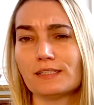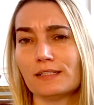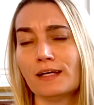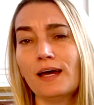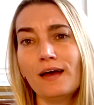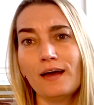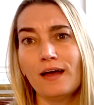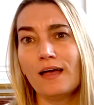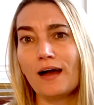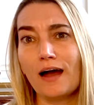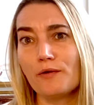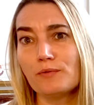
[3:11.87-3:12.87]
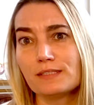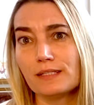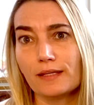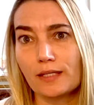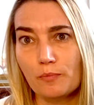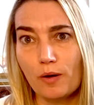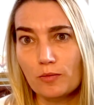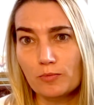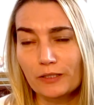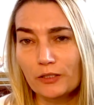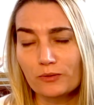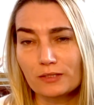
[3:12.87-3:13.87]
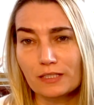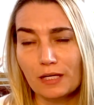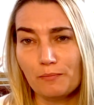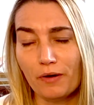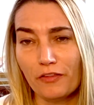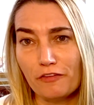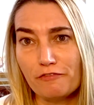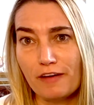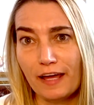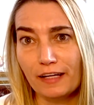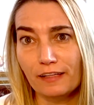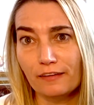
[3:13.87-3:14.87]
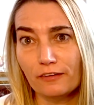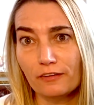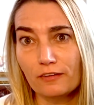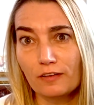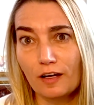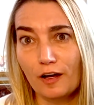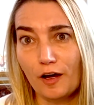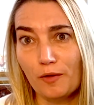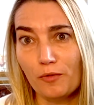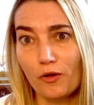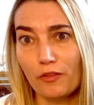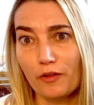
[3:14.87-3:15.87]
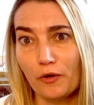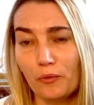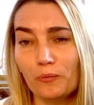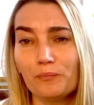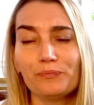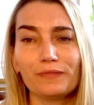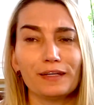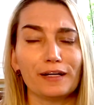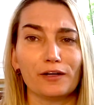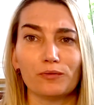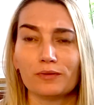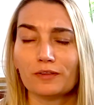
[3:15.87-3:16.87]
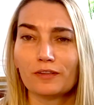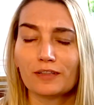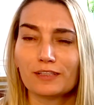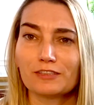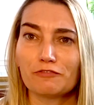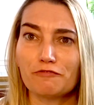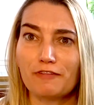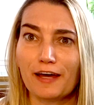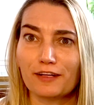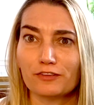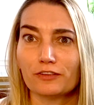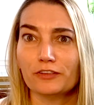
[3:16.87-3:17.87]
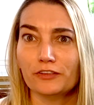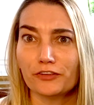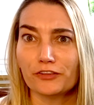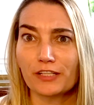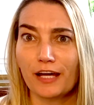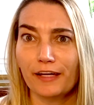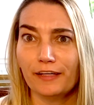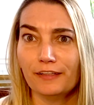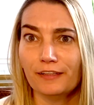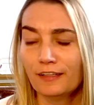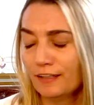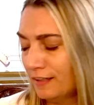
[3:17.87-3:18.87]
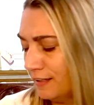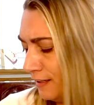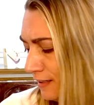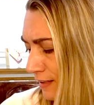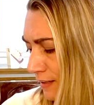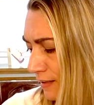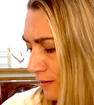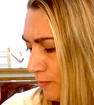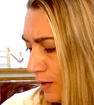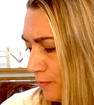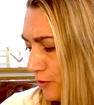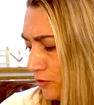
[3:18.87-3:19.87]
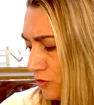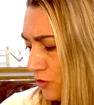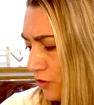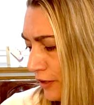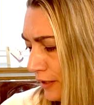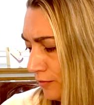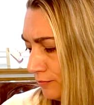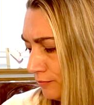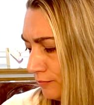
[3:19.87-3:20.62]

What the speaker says: And I would say that they probably don't skimp on the fat either, although, some fat is good in your diet. Pepper, you're snoring?